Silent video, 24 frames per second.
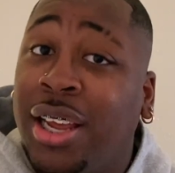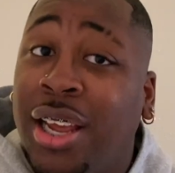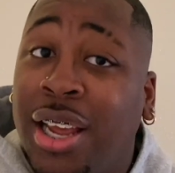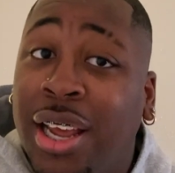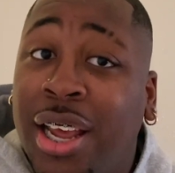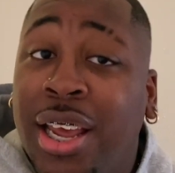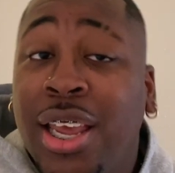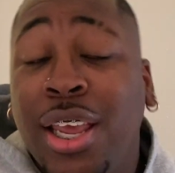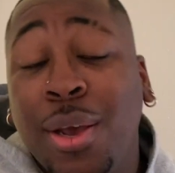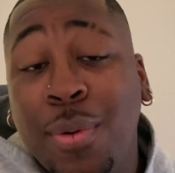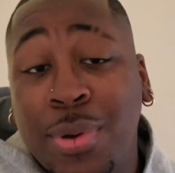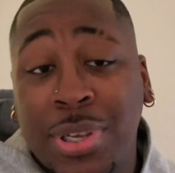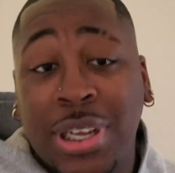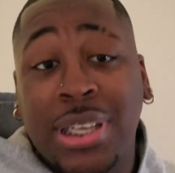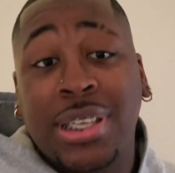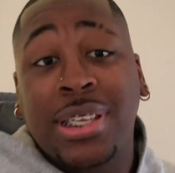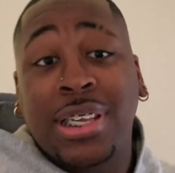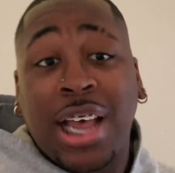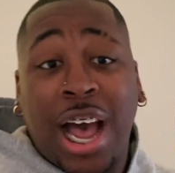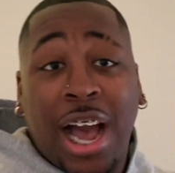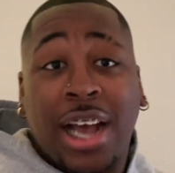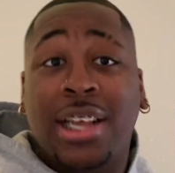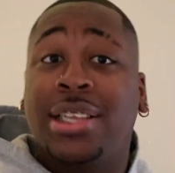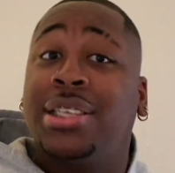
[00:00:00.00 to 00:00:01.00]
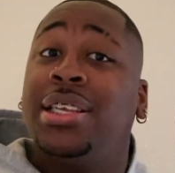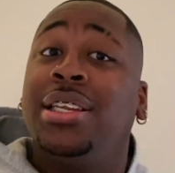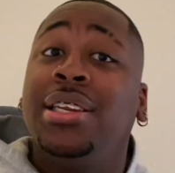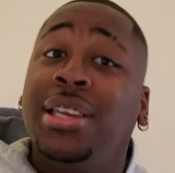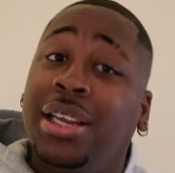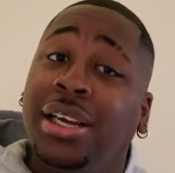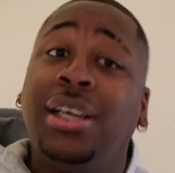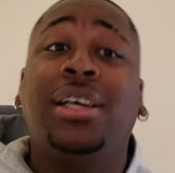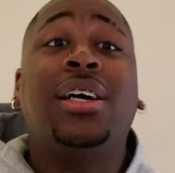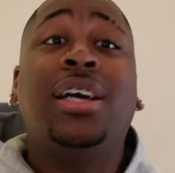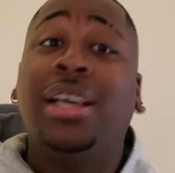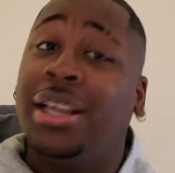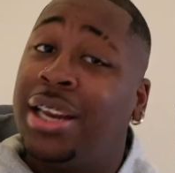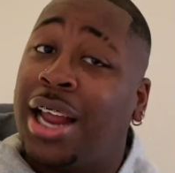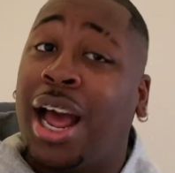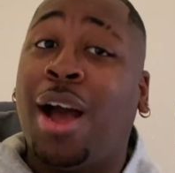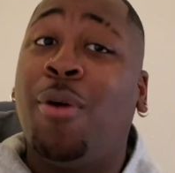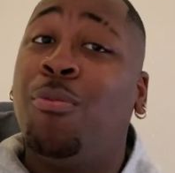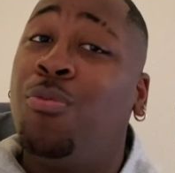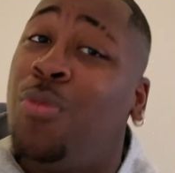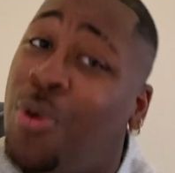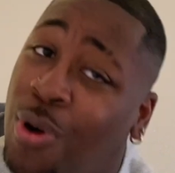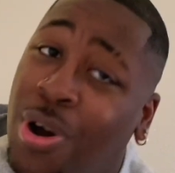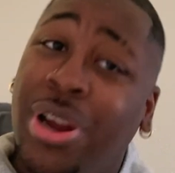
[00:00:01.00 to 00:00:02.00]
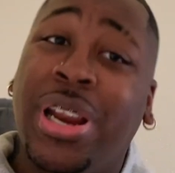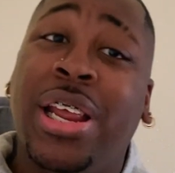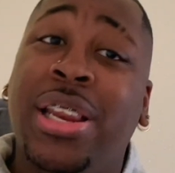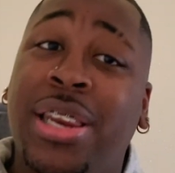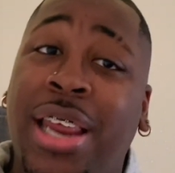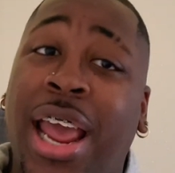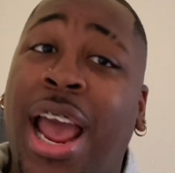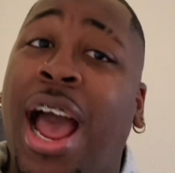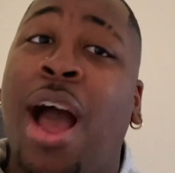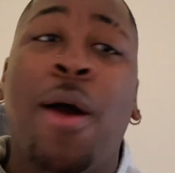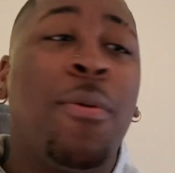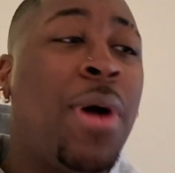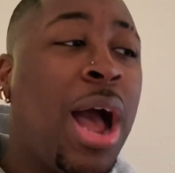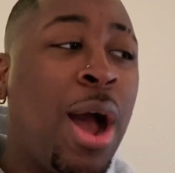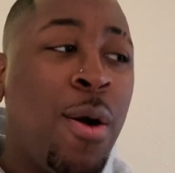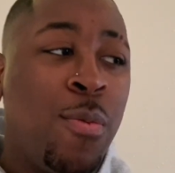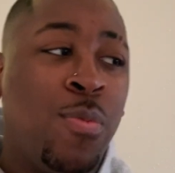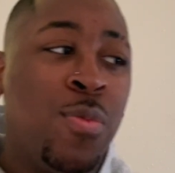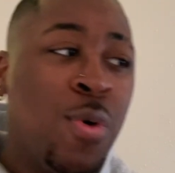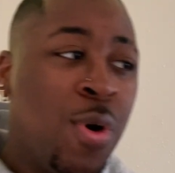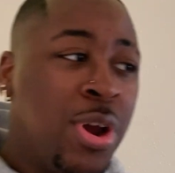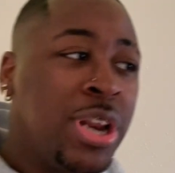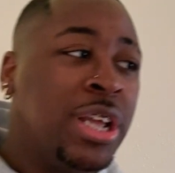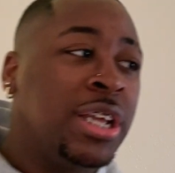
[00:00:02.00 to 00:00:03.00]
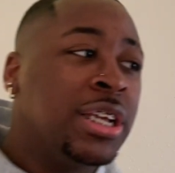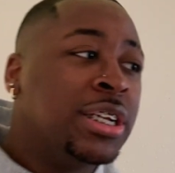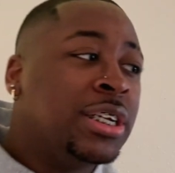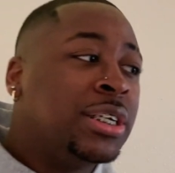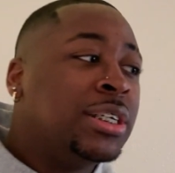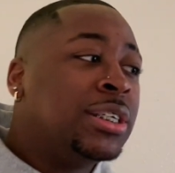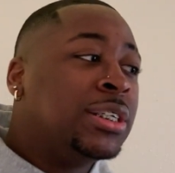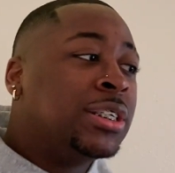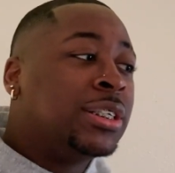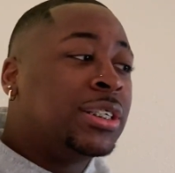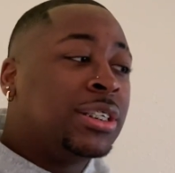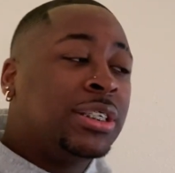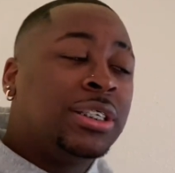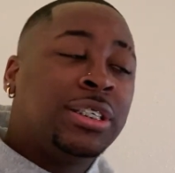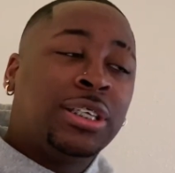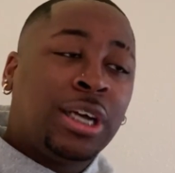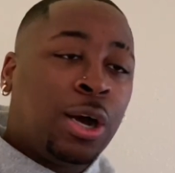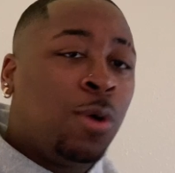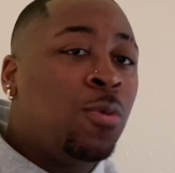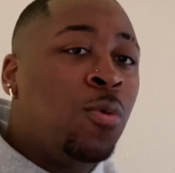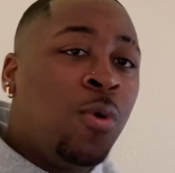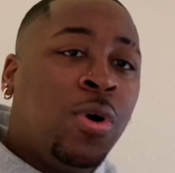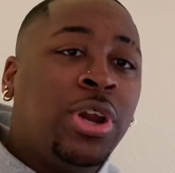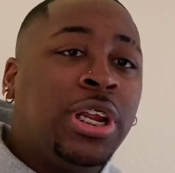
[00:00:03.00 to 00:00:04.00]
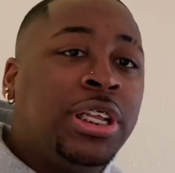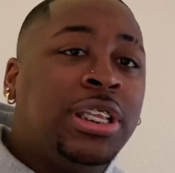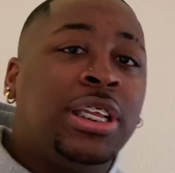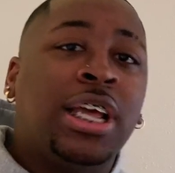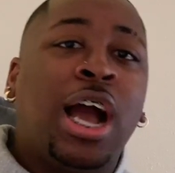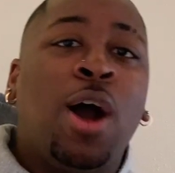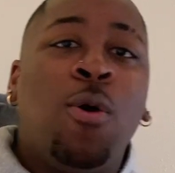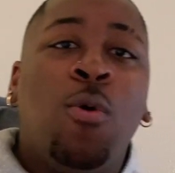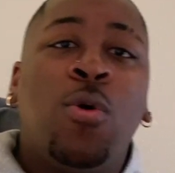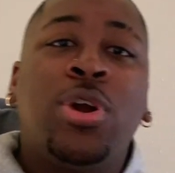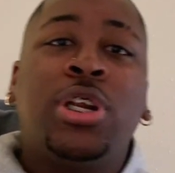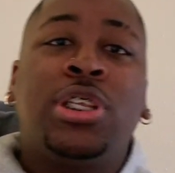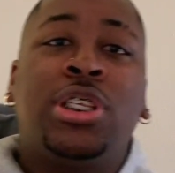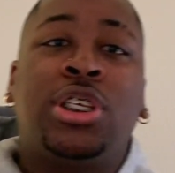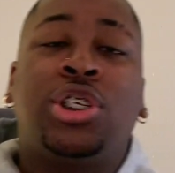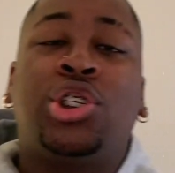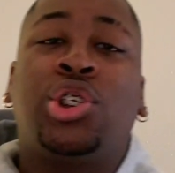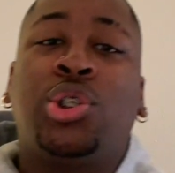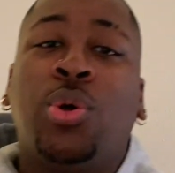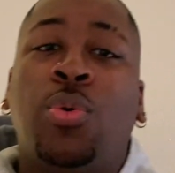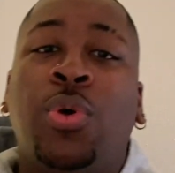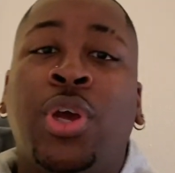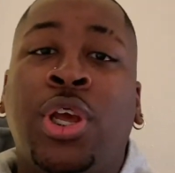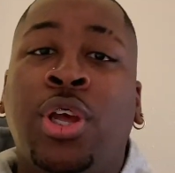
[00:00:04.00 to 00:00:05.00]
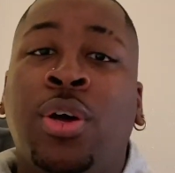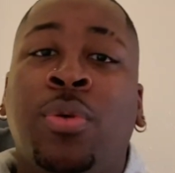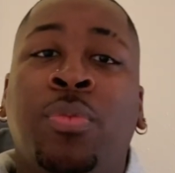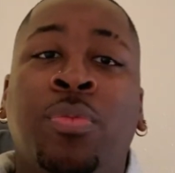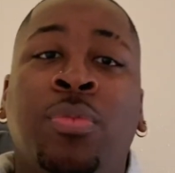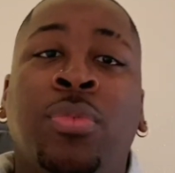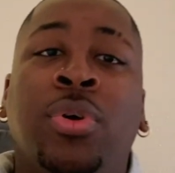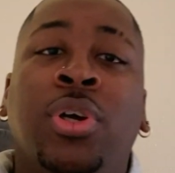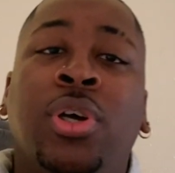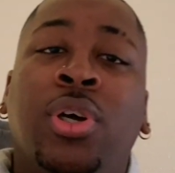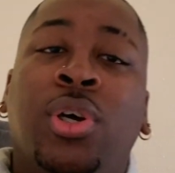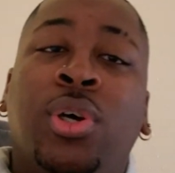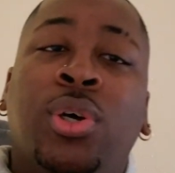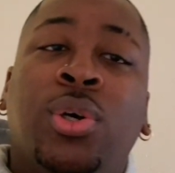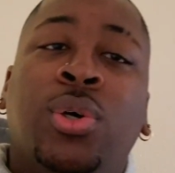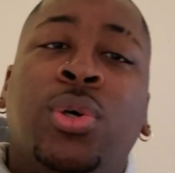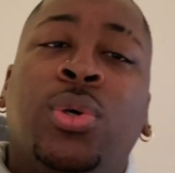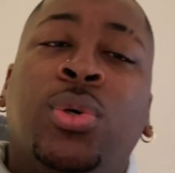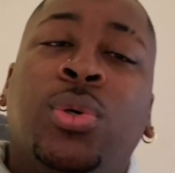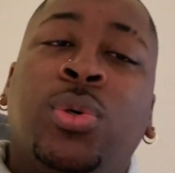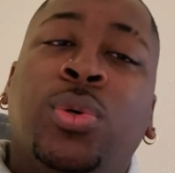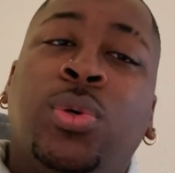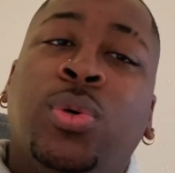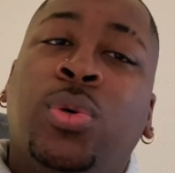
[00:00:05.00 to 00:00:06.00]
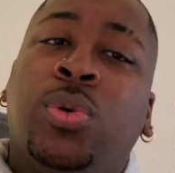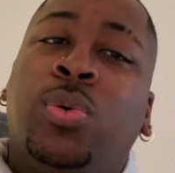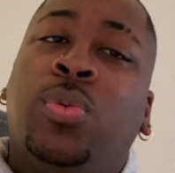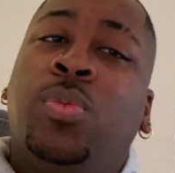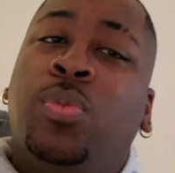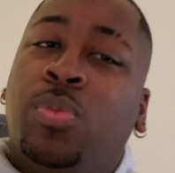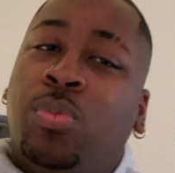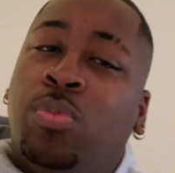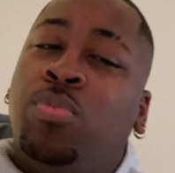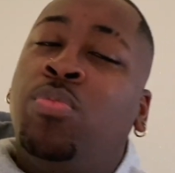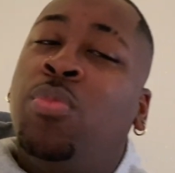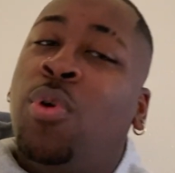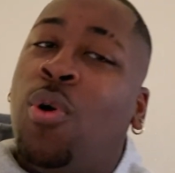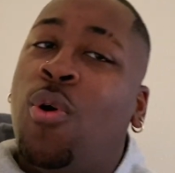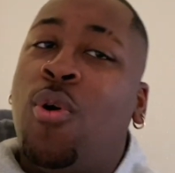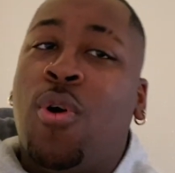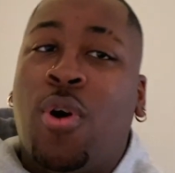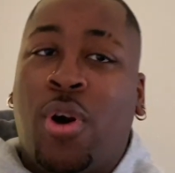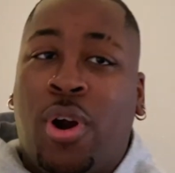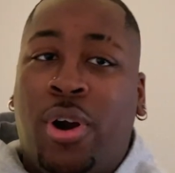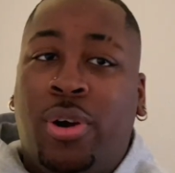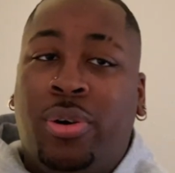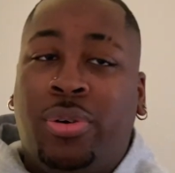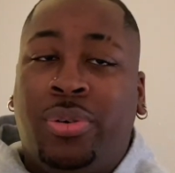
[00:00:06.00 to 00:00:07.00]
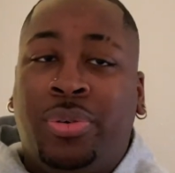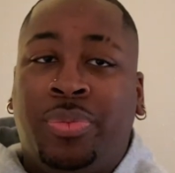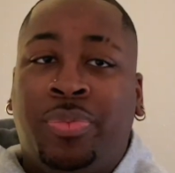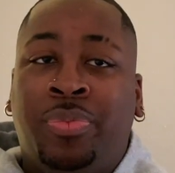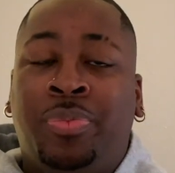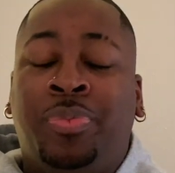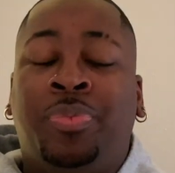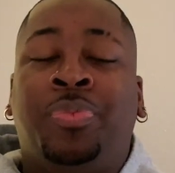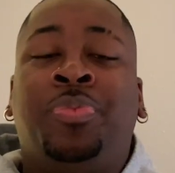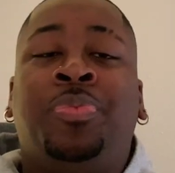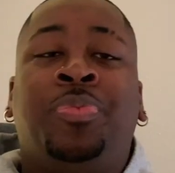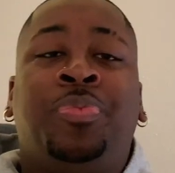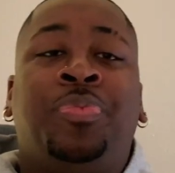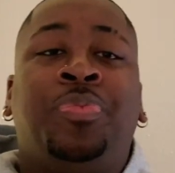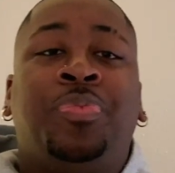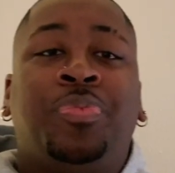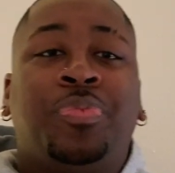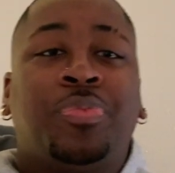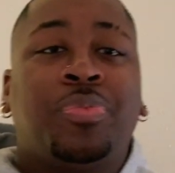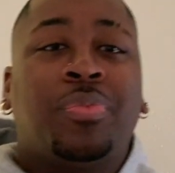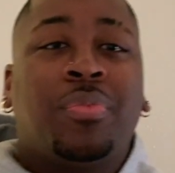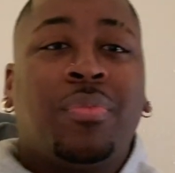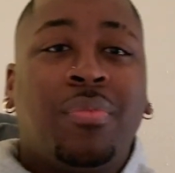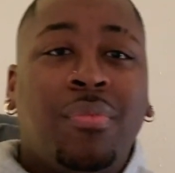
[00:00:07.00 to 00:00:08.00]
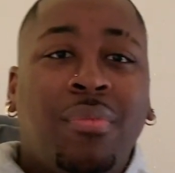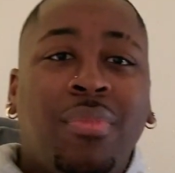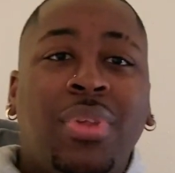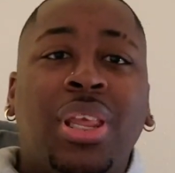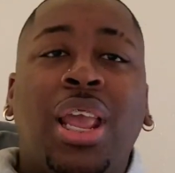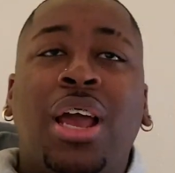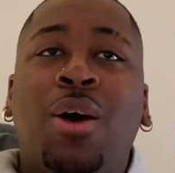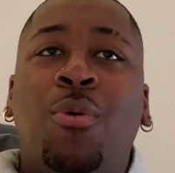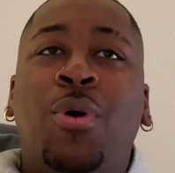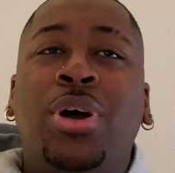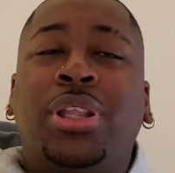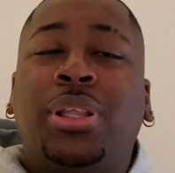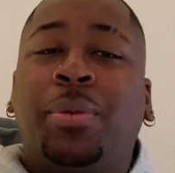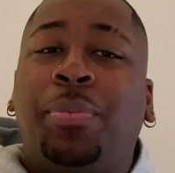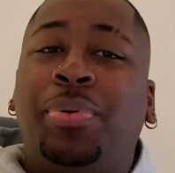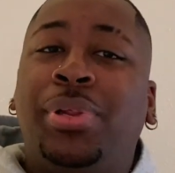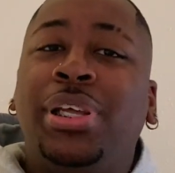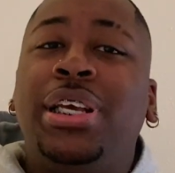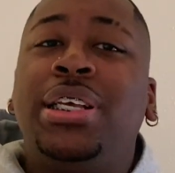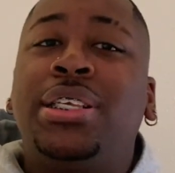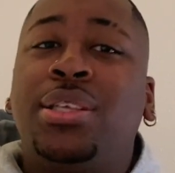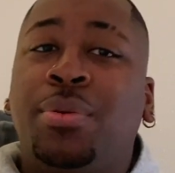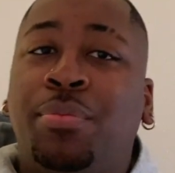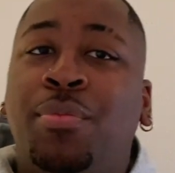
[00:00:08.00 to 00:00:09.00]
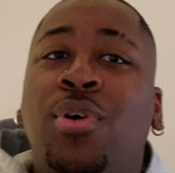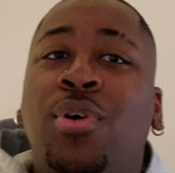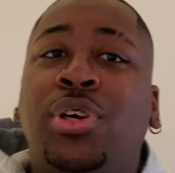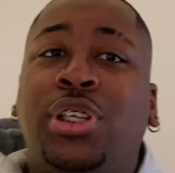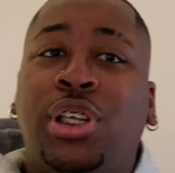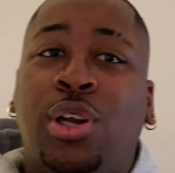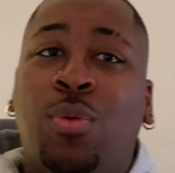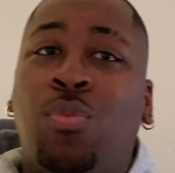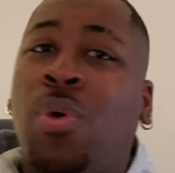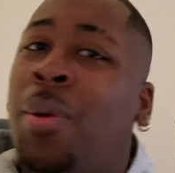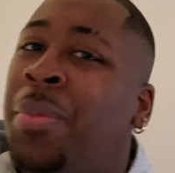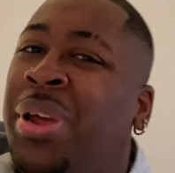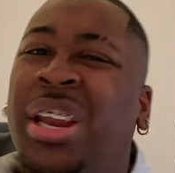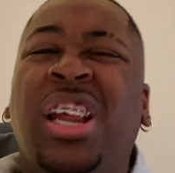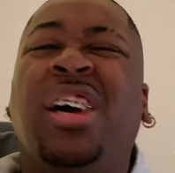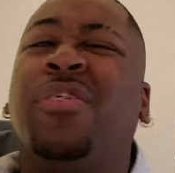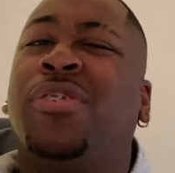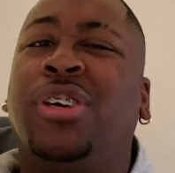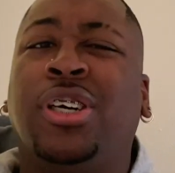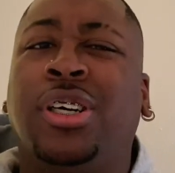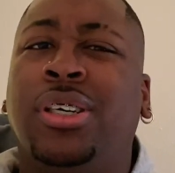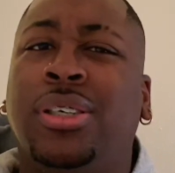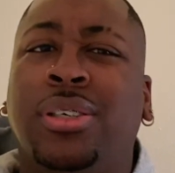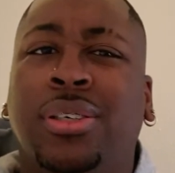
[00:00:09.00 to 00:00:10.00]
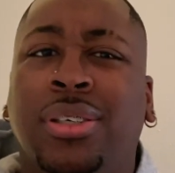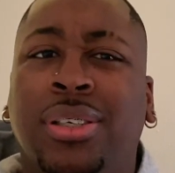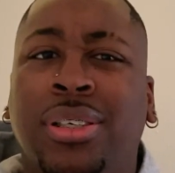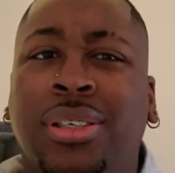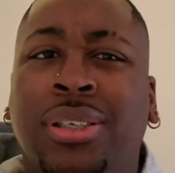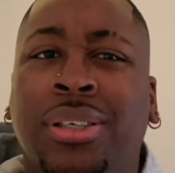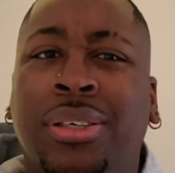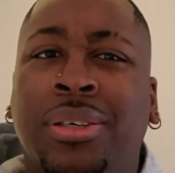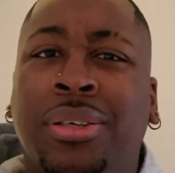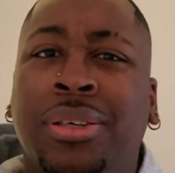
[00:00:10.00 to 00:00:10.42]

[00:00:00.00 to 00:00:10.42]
He was a toxic nigga, and I wanted that. I wanted it. I wanted to show him more. I wanted to please him than a woman ever could.